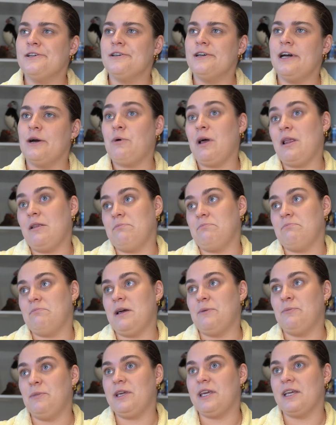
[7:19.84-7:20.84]
Well,
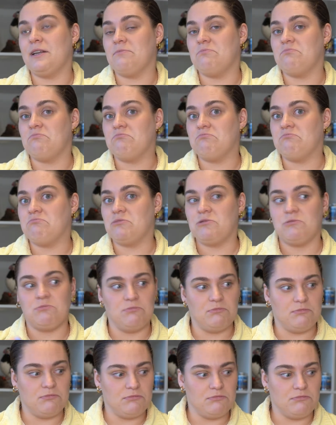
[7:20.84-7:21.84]
then we can...
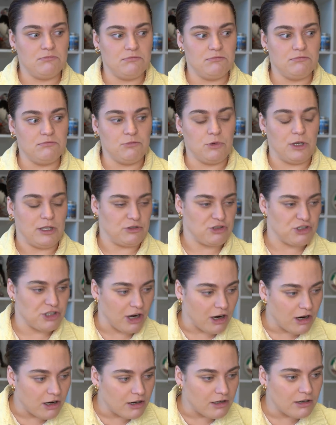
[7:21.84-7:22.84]
Well,
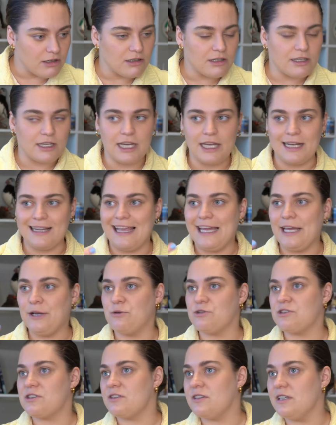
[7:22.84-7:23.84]
shark and
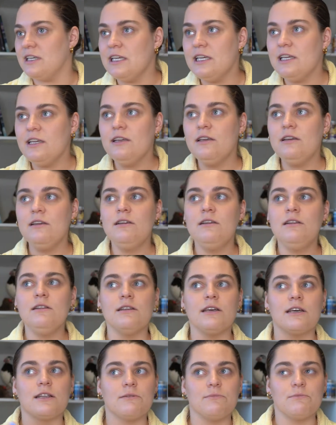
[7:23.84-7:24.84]

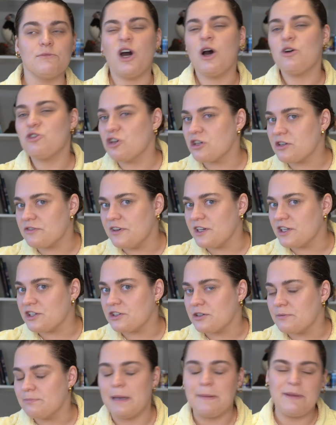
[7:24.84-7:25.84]
langoustine and... No, just
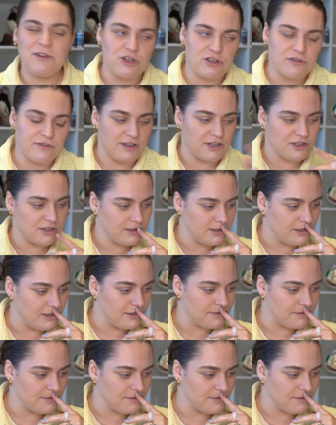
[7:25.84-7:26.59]
fish. Maybe just fish.